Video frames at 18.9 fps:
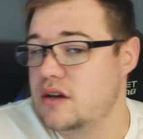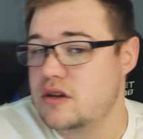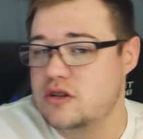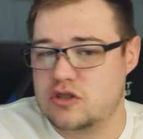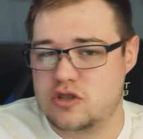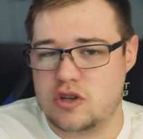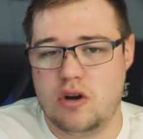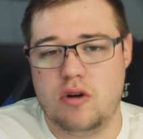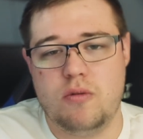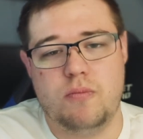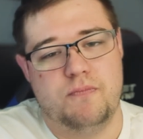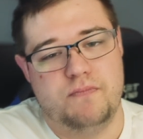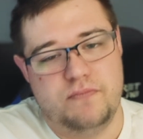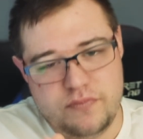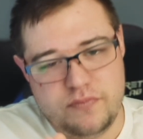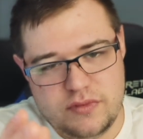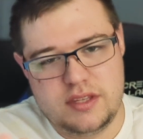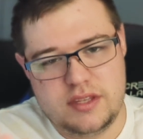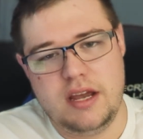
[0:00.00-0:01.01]
So
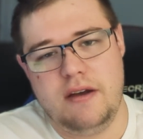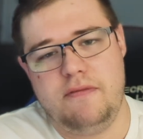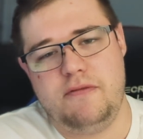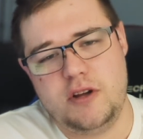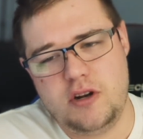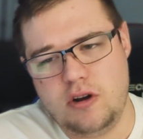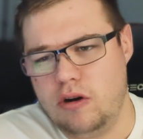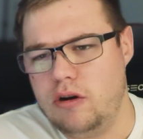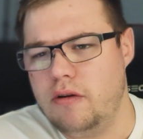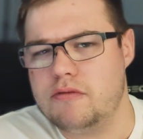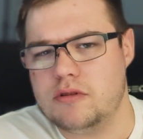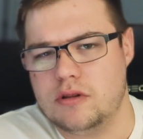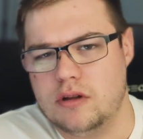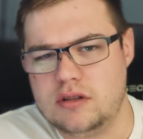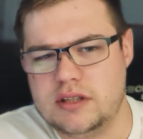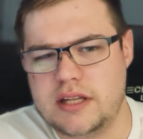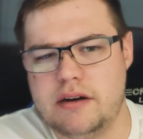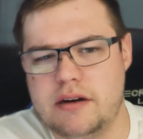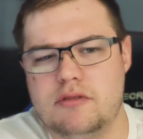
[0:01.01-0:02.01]
Definitely don't
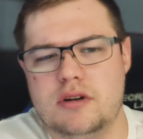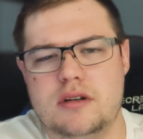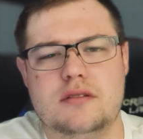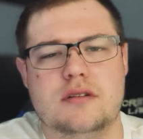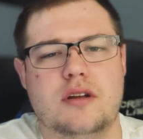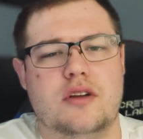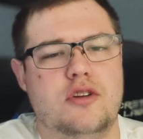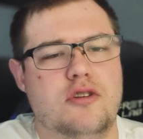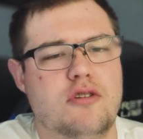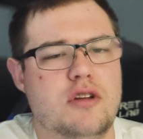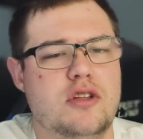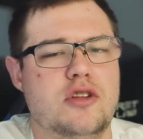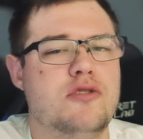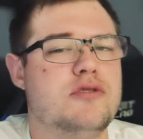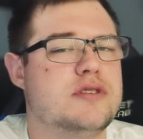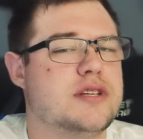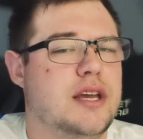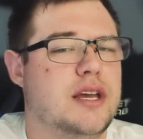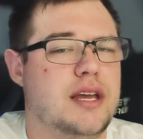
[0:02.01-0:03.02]
overlook that one. You can
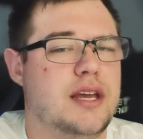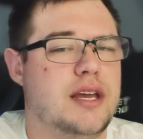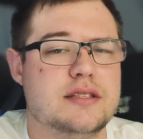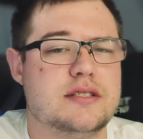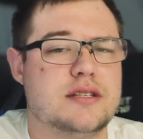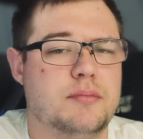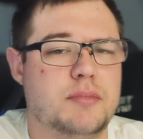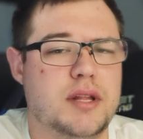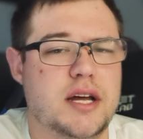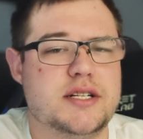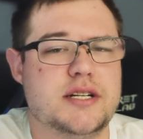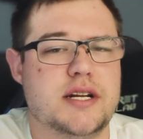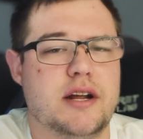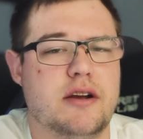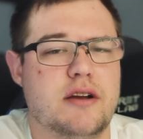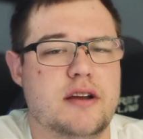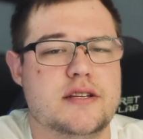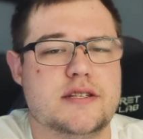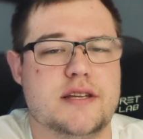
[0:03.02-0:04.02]
use it in some
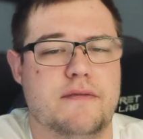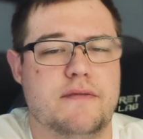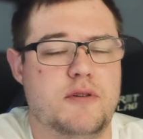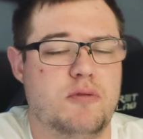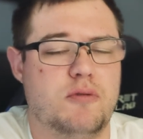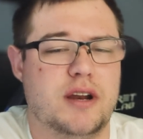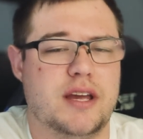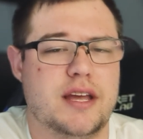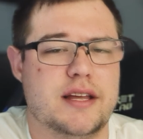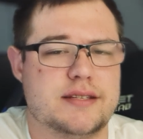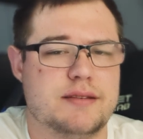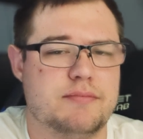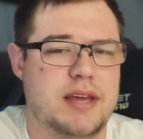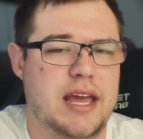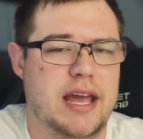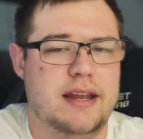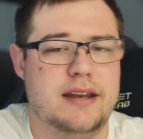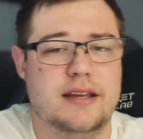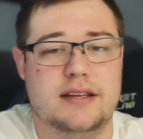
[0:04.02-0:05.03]
legendaries if you want to get some
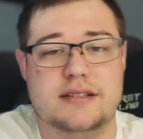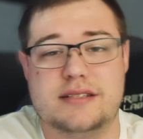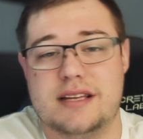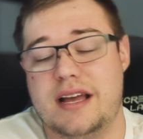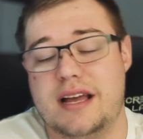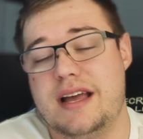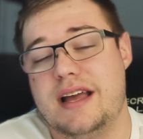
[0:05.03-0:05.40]
candies,